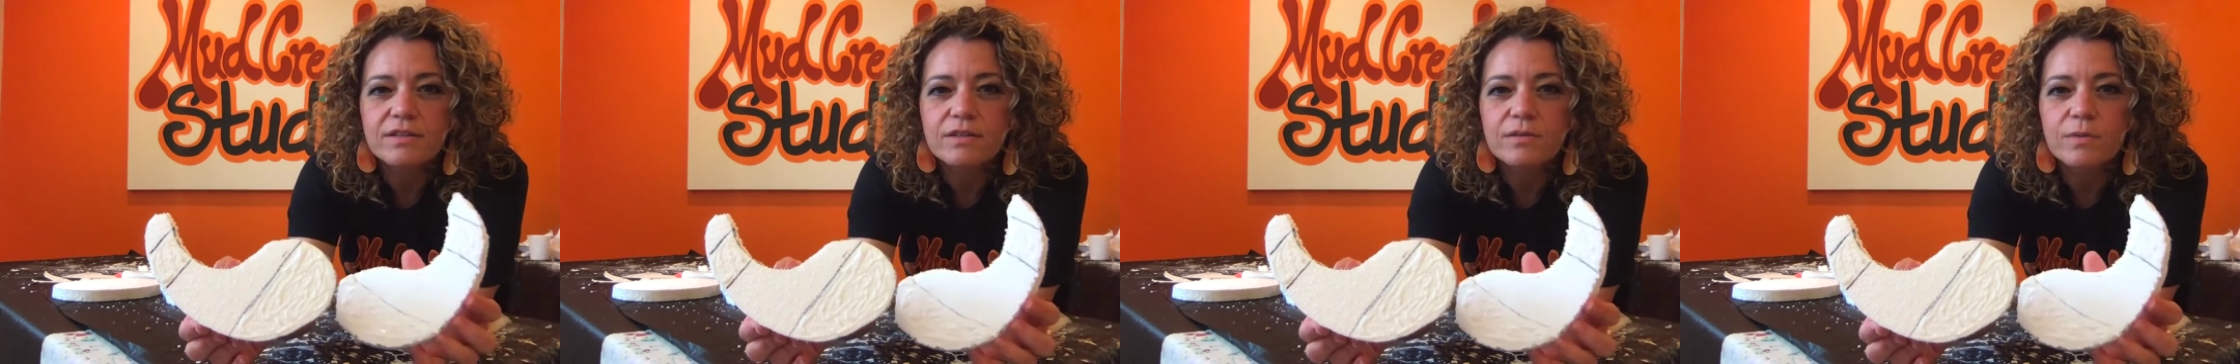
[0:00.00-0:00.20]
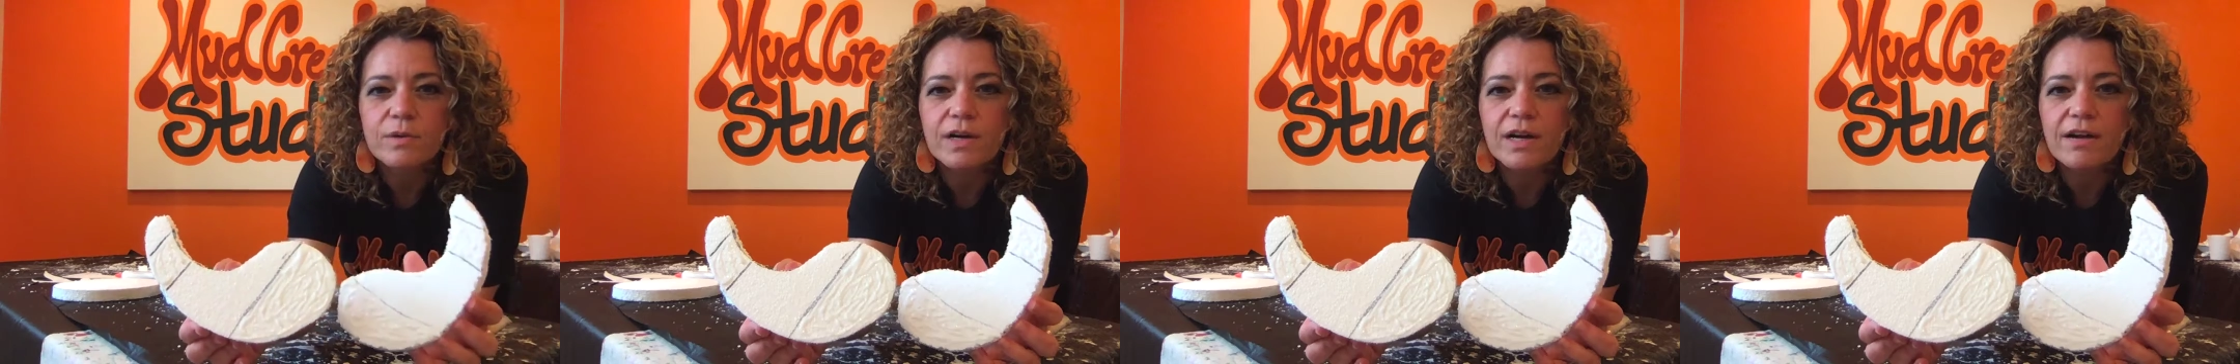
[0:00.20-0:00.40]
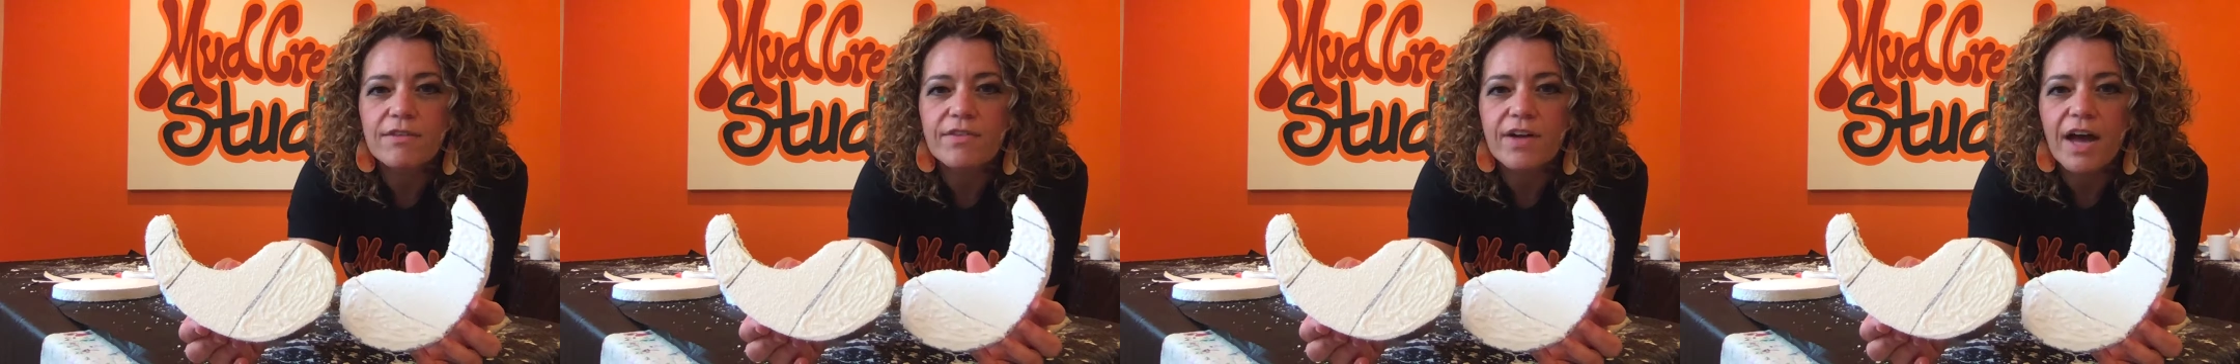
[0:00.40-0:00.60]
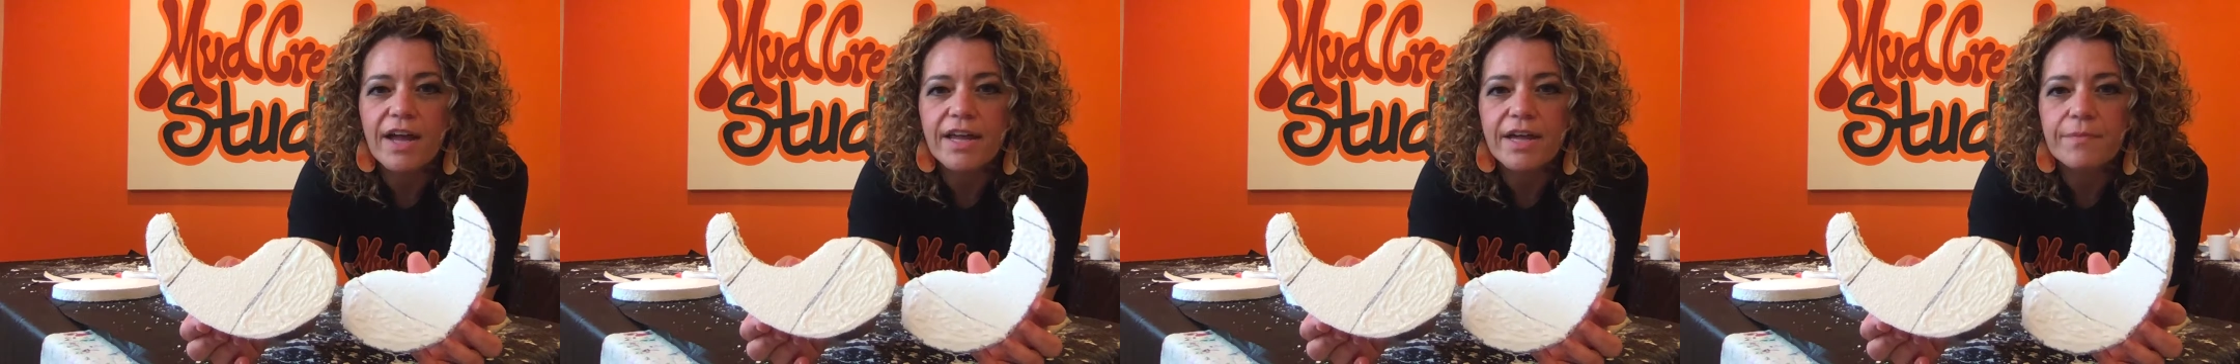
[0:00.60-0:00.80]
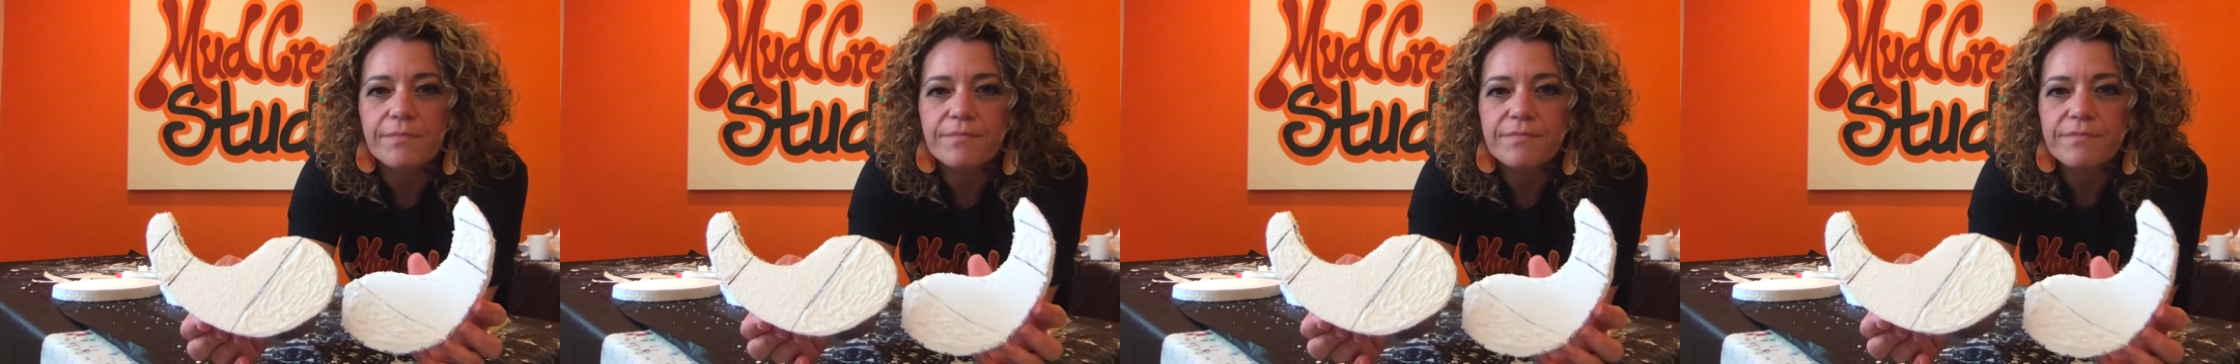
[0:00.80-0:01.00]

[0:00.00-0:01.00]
where I've got it.